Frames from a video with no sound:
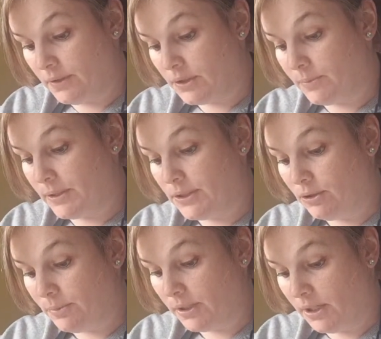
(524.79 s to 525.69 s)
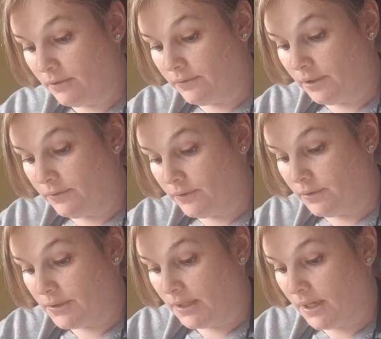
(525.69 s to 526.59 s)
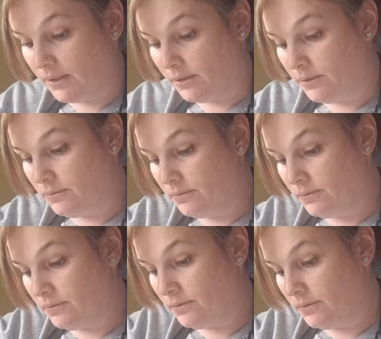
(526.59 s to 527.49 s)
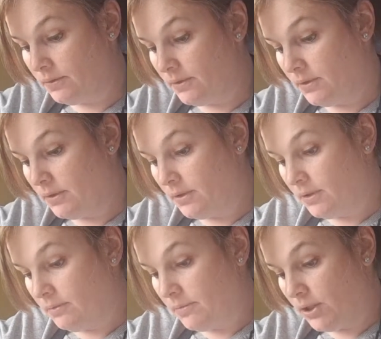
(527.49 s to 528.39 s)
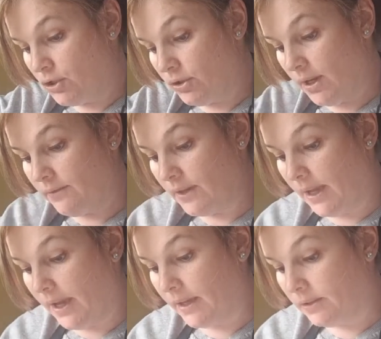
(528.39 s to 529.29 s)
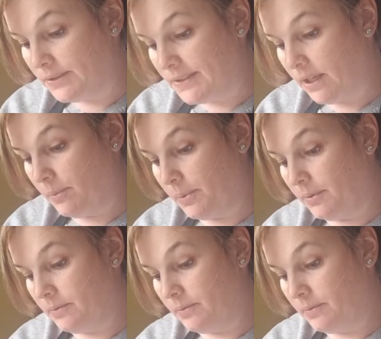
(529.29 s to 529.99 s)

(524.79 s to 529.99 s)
So be super careful if you're using hot glue. Make sure you have an adult's help.